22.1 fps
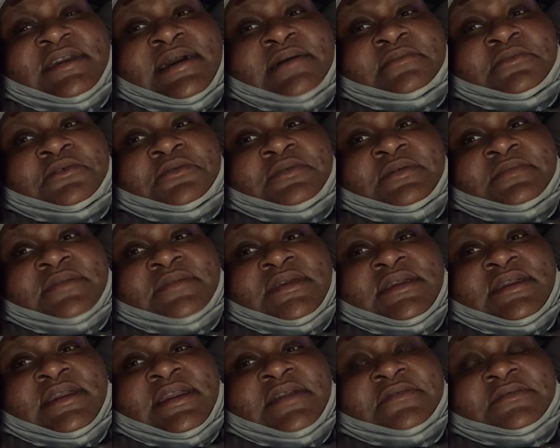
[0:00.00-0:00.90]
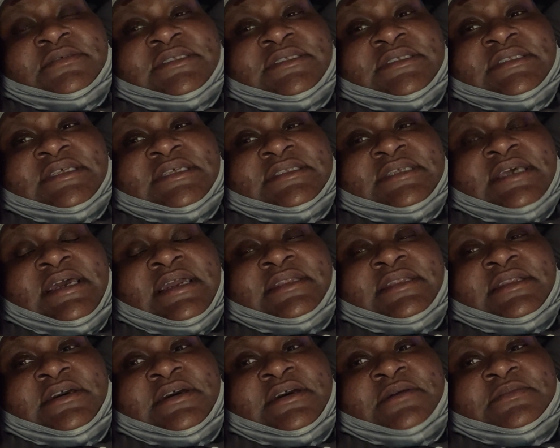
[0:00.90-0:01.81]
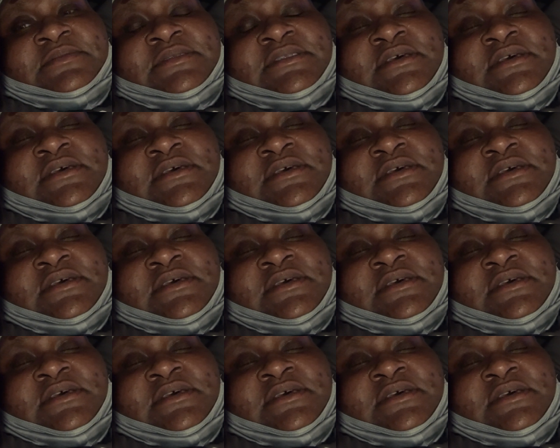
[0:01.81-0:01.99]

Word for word: coming with me ever since I signed up.